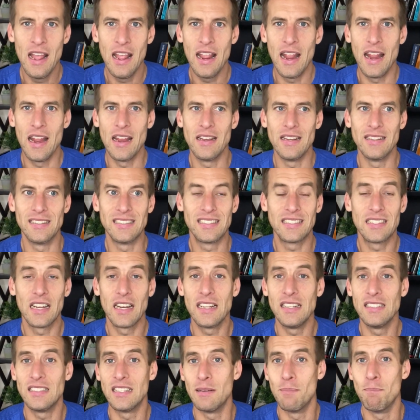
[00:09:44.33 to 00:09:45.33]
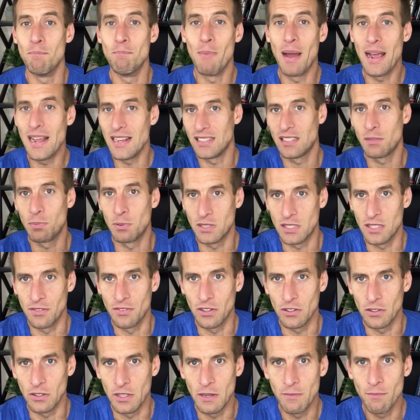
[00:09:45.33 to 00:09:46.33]
And in studies in mice
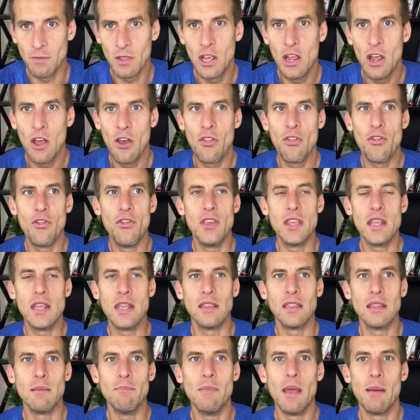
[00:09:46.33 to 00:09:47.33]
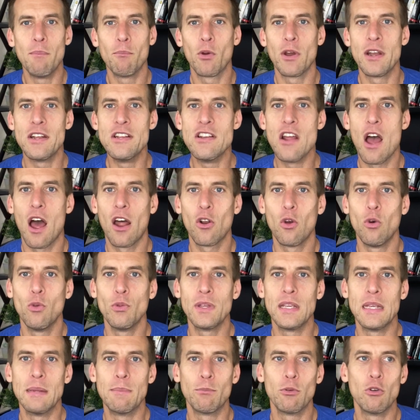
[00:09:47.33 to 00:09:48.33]
specifically, the membrane not
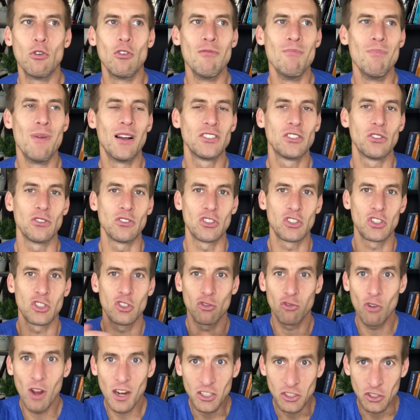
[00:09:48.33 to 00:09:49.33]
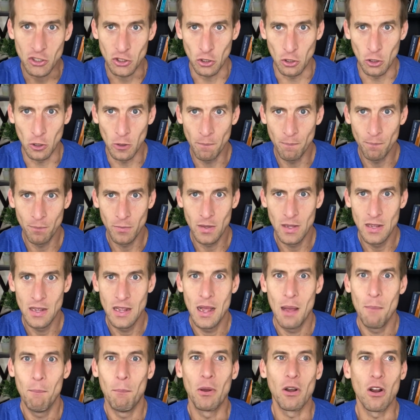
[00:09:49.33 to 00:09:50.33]
only improved muscle structure,
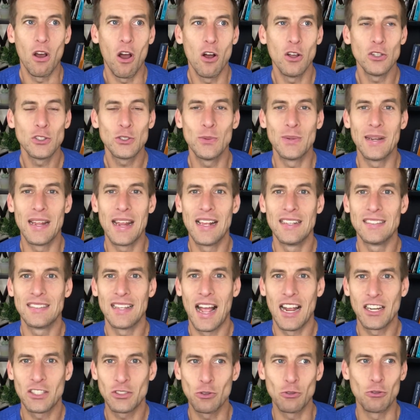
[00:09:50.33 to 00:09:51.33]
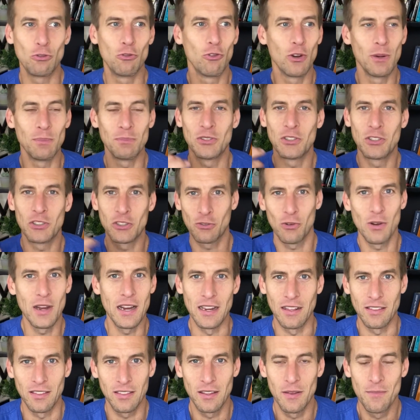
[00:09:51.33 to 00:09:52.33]
but also enhanced actual grip
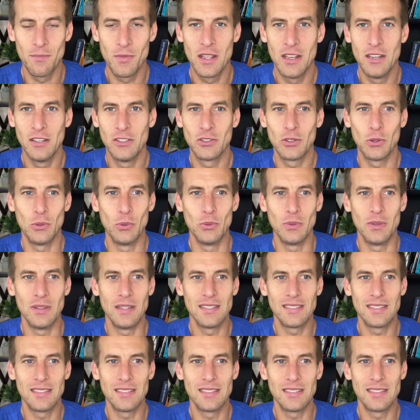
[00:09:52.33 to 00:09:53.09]
strength. So